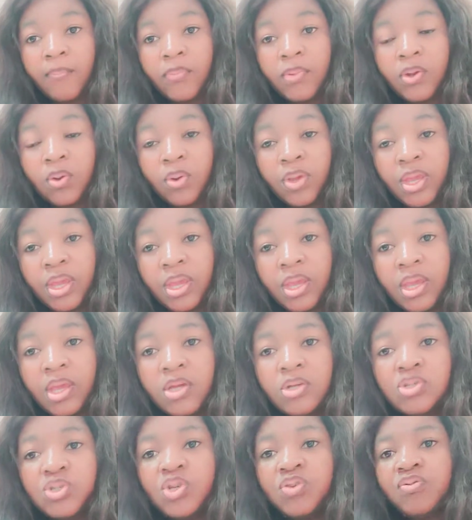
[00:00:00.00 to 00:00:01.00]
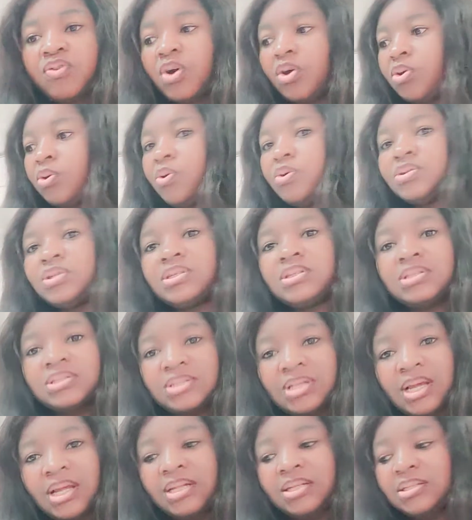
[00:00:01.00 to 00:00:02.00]
Okay, so you've got to
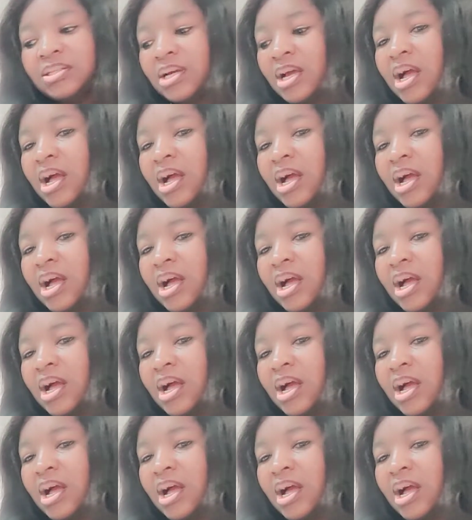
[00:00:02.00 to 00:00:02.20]
understand